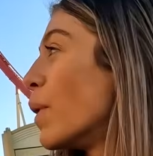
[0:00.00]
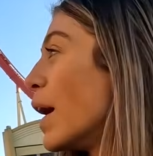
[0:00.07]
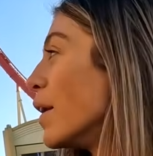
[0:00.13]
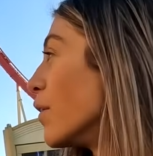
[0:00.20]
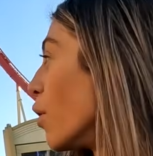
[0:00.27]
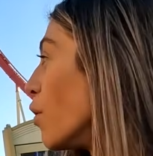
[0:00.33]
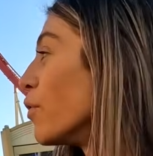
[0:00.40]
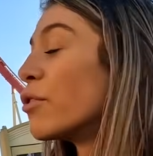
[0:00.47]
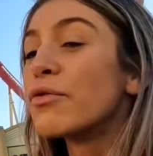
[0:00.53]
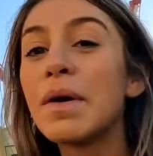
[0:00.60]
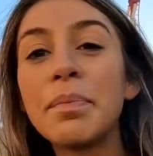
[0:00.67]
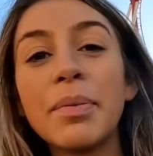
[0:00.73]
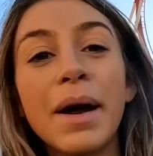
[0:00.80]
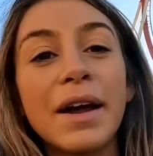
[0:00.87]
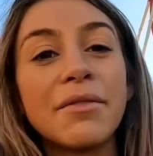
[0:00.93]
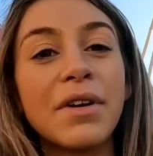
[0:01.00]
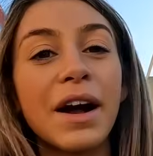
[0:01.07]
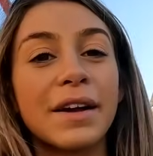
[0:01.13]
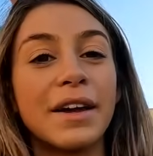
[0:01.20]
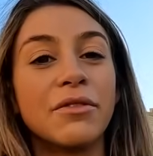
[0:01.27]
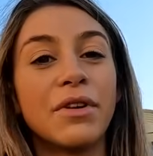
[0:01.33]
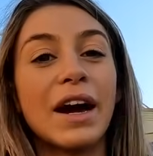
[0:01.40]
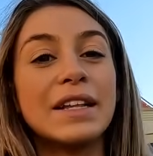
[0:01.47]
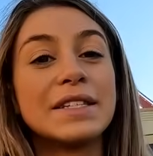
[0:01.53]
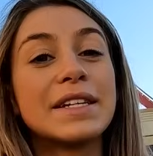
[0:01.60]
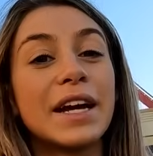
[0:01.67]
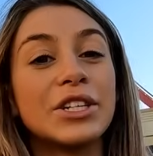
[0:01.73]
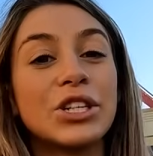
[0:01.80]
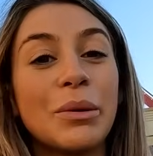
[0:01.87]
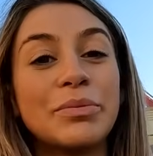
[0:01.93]
when all the Rip Ride Rocket rides
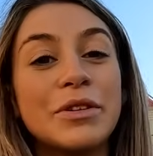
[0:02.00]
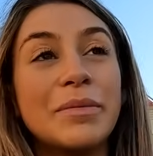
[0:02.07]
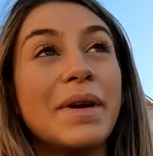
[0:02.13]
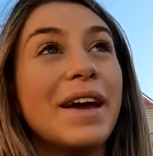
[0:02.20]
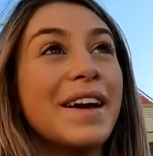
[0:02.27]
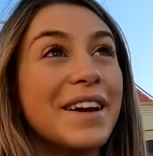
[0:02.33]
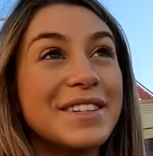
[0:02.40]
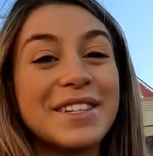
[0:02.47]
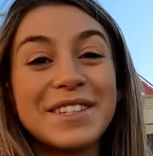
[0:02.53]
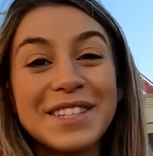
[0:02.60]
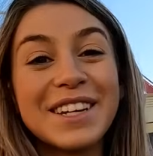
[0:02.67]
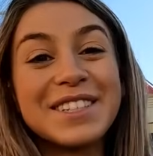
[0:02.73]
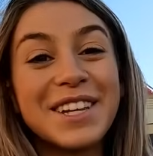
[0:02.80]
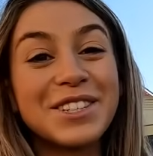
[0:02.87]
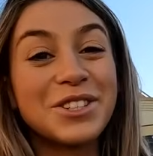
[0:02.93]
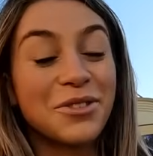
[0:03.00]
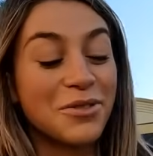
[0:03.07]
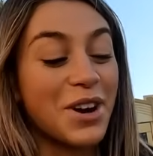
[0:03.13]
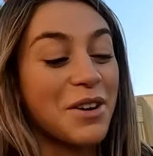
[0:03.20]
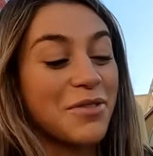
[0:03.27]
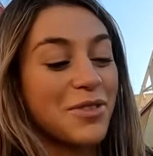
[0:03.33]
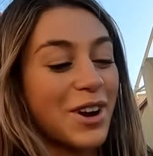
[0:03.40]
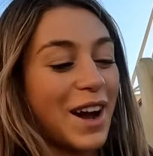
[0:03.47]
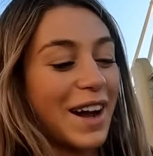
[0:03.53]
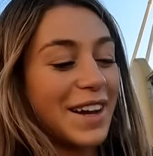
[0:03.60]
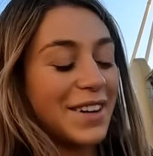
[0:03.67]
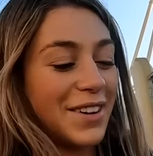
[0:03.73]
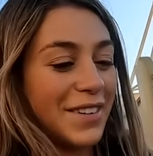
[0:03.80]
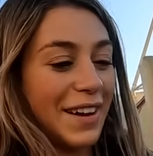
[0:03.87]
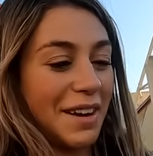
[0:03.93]
catch up to me, because it's like such a rough
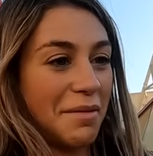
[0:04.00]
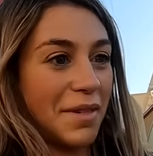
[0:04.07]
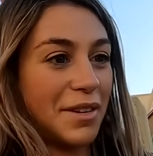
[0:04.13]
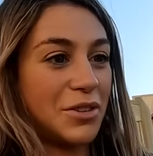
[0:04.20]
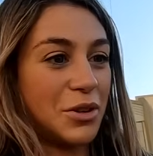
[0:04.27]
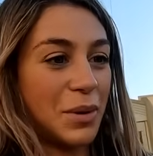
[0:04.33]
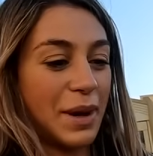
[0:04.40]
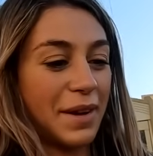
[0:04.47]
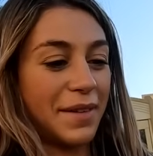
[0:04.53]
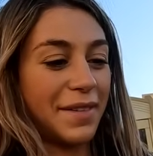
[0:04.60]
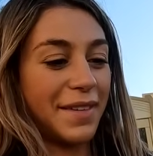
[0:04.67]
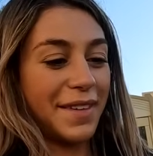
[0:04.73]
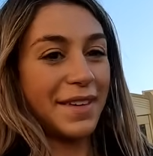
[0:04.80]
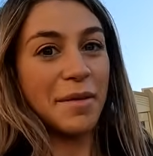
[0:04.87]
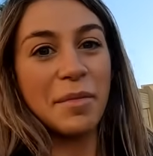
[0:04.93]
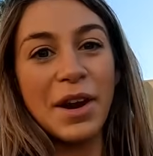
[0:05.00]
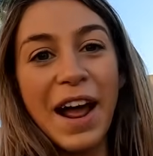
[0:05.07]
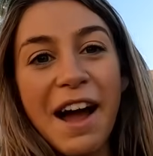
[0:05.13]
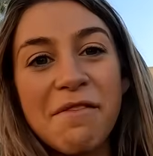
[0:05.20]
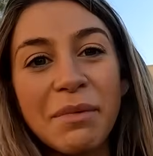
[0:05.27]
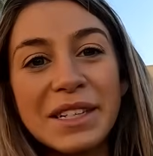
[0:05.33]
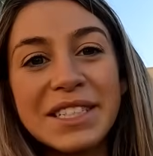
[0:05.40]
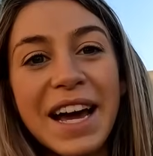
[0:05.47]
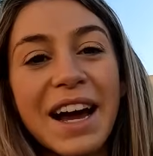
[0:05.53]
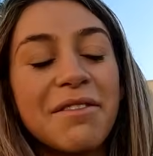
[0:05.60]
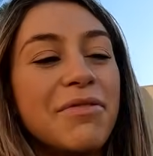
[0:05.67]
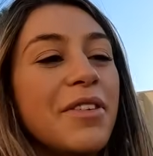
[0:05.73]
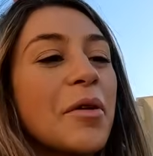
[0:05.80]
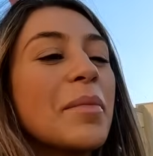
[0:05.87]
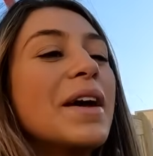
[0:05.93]
ride. All right, I'm gonna do it. I'm gonna have my
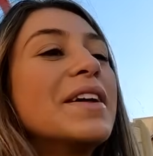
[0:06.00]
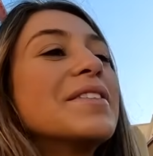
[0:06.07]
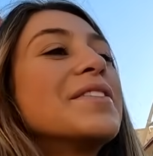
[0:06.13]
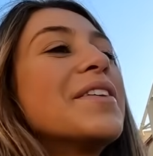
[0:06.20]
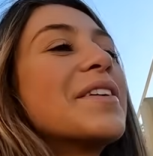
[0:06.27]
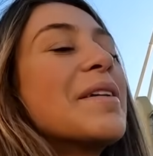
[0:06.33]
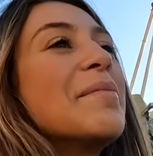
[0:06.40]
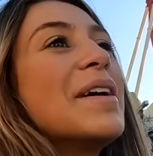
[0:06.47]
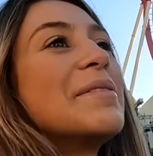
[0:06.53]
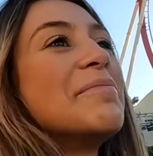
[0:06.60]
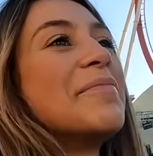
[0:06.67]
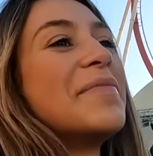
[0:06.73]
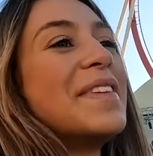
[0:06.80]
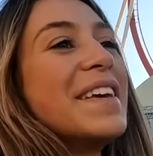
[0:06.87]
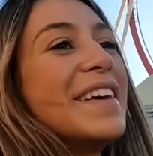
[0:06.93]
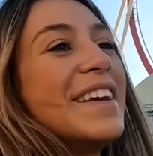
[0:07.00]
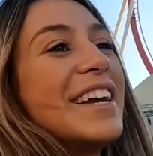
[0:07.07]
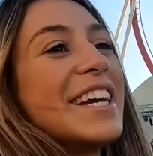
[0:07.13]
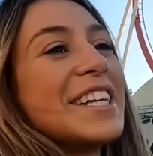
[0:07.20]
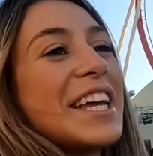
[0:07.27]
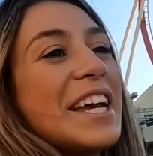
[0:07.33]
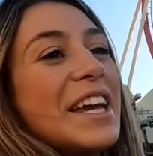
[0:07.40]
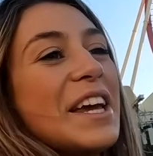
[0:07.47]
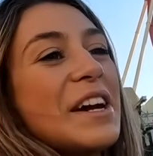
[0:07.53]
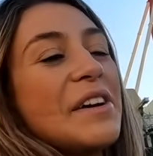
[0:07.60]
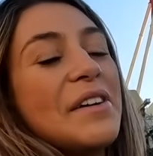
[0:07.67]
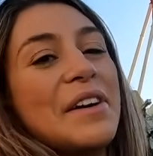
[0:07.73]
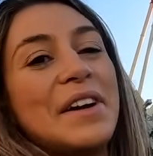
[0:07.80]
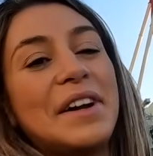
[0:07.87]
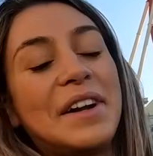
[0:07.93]
dad film it. Come on. Thank you.
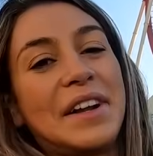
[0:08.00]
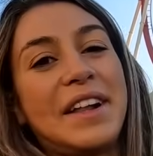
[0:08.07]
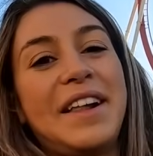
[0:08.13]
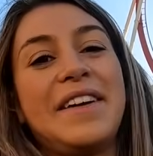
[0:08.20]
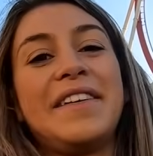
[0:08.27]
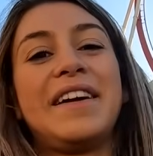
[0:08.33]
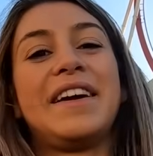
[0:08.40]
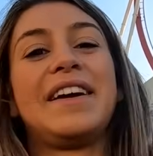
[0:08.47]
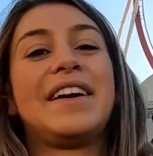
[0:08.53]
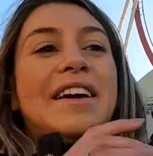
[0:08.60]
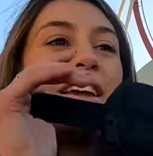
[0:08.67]
All right.